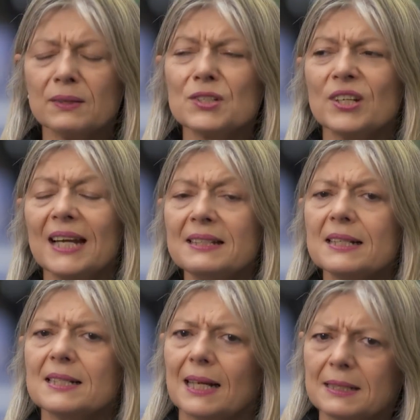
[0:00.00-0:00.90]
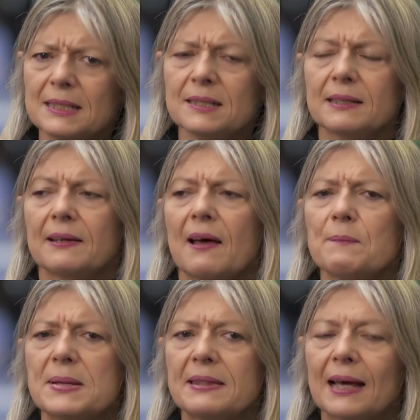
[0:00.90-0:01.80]
The genetic studies that
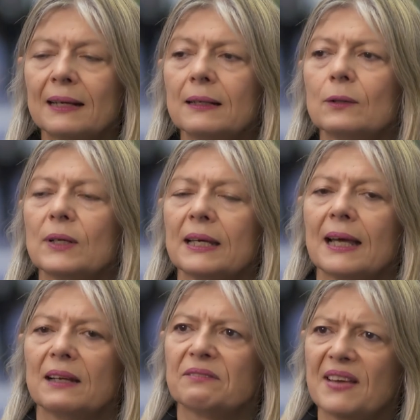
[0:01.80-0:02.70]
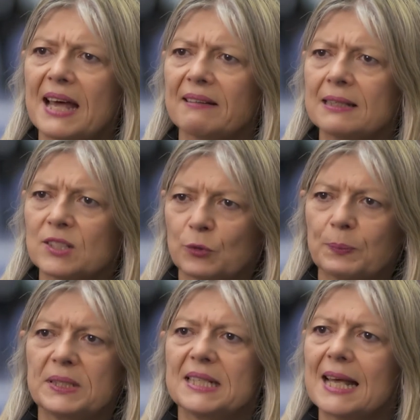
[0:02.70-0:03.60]
have been done looking at variants of
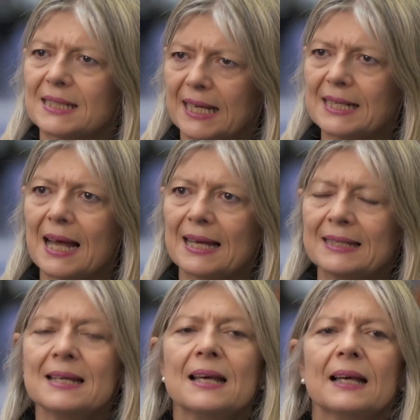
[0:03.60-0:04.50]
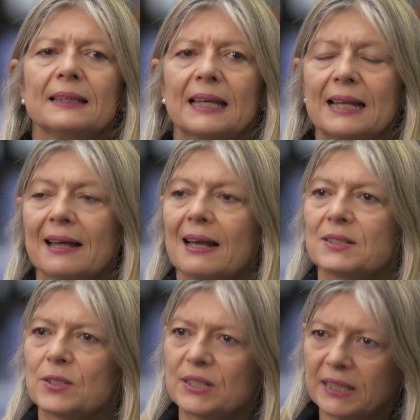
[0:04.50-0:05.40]
PCSK9 that are
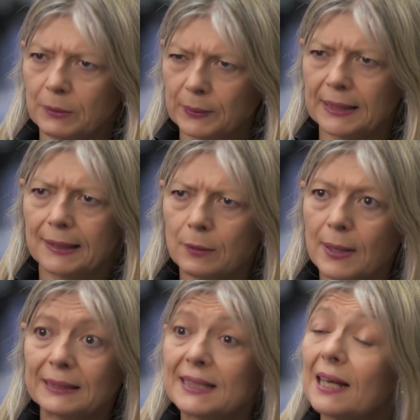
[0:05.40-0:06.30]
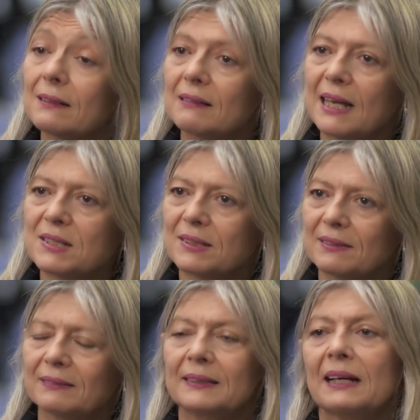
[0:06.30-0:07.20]
associated with a low LDL cholesterol,